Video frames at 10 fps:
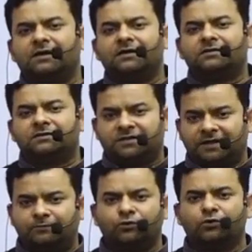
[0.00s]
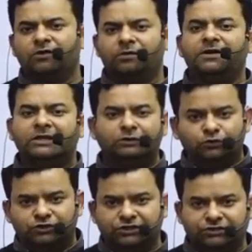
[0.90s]
the thumb rule will be
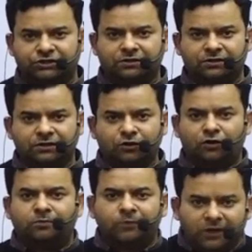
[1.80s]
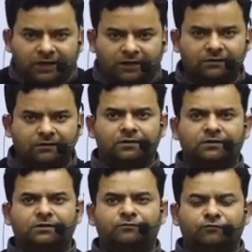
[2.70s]
negotiation, not bullying.
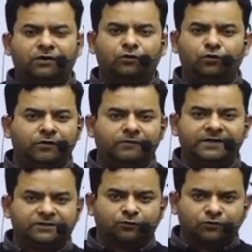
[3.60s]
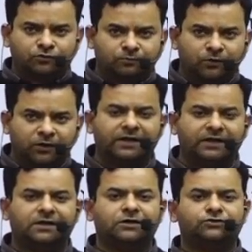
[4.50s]
When no one is going to bully
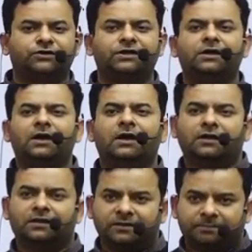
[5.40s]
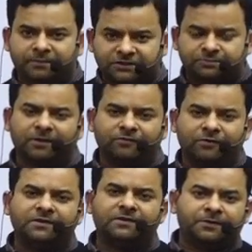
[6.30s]
any country, the principle will
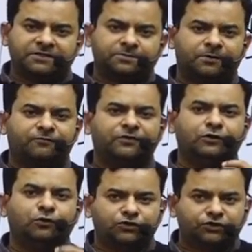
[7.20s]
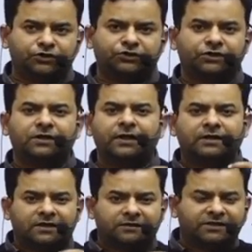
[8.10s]
be the principle of negotiation,
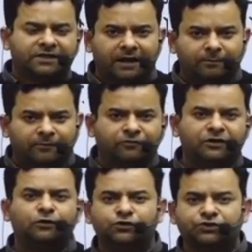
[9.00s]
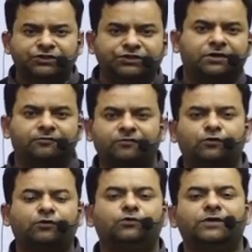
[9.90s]
that with the help of negotiation, if we
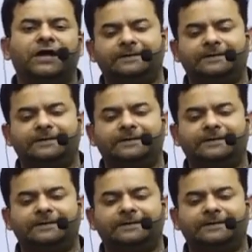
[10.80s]
could do that.